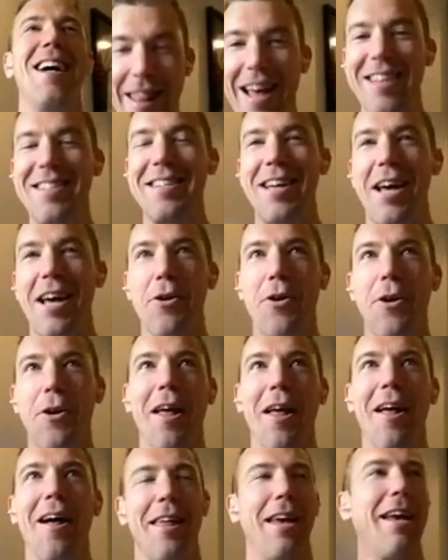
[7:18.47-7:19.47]
And that's the
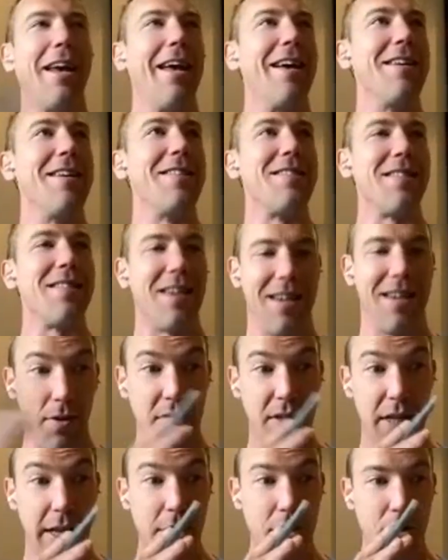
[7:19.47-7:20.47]
other thing is
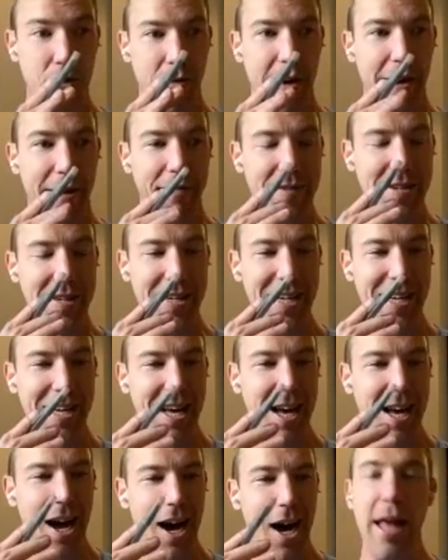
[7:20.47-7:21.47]
they'll see the drift.
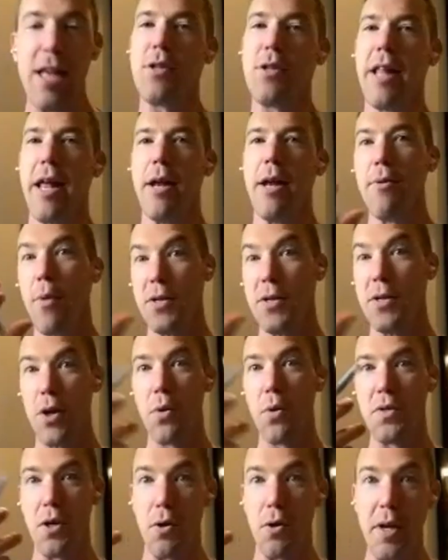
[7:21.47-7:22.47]
And then
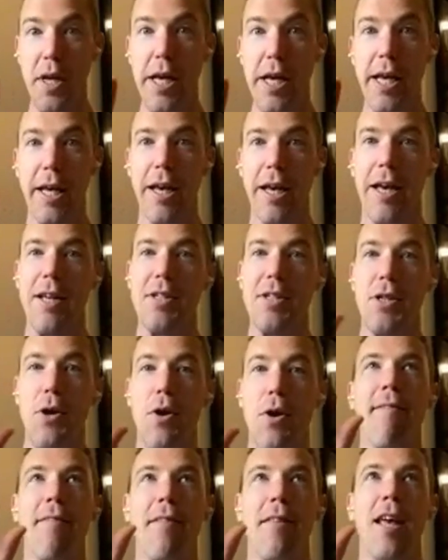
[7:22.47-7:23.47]
what's always unique
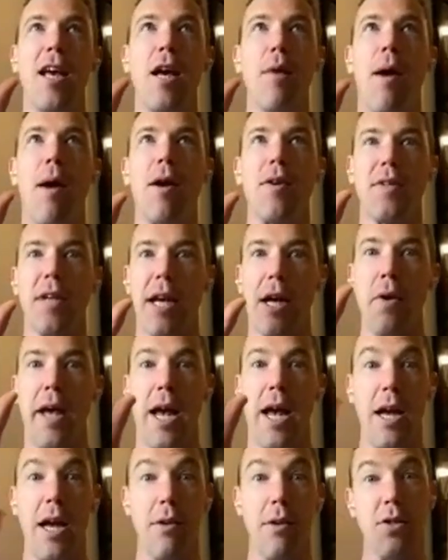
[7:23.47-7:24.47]
is you have to think about is,
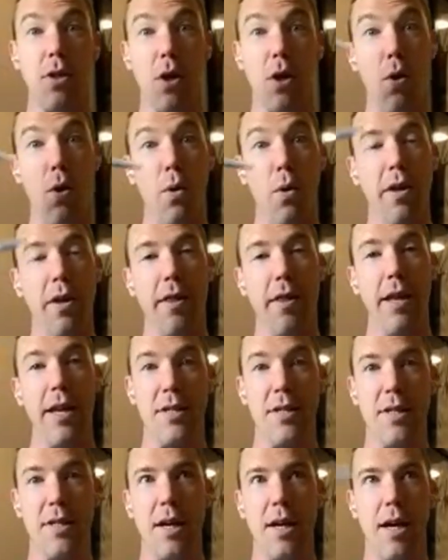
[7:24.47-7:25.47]
okay, so
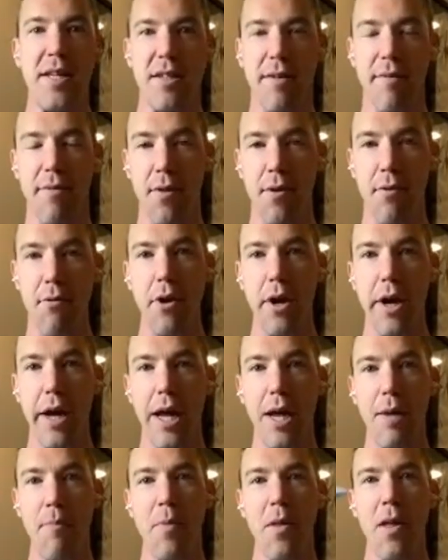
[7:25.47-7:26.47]
it's a best of
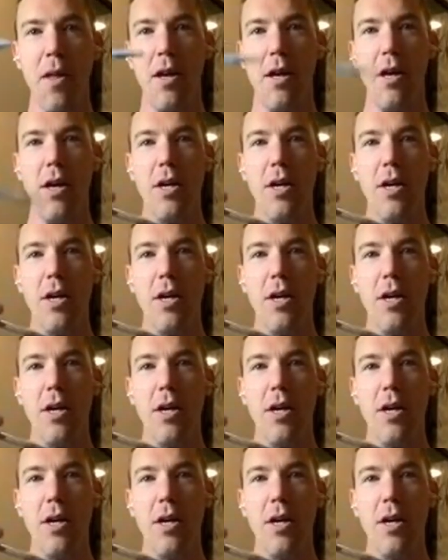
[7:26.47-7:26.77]
3.